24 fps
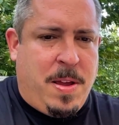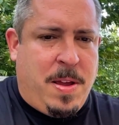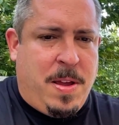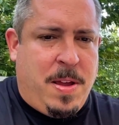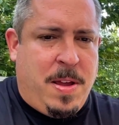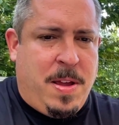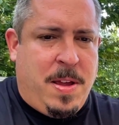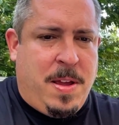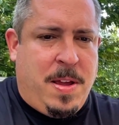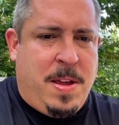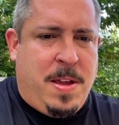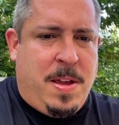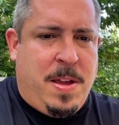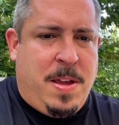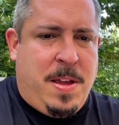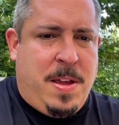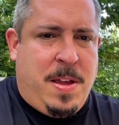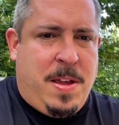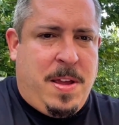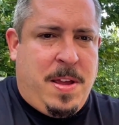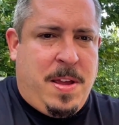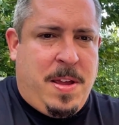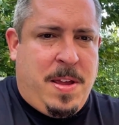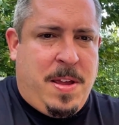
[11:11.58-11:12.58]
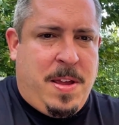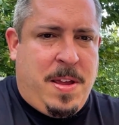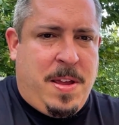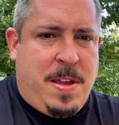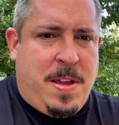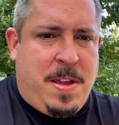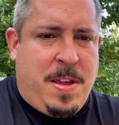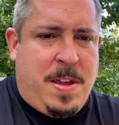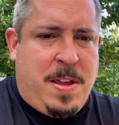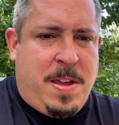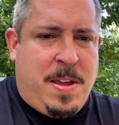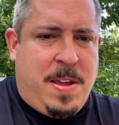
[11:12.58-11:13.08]

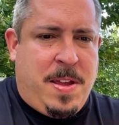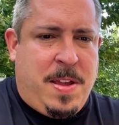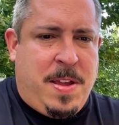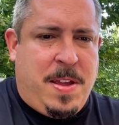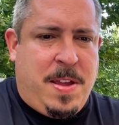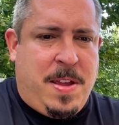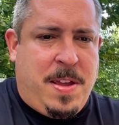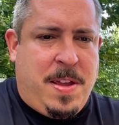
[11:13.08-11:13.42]
Nobody speaks.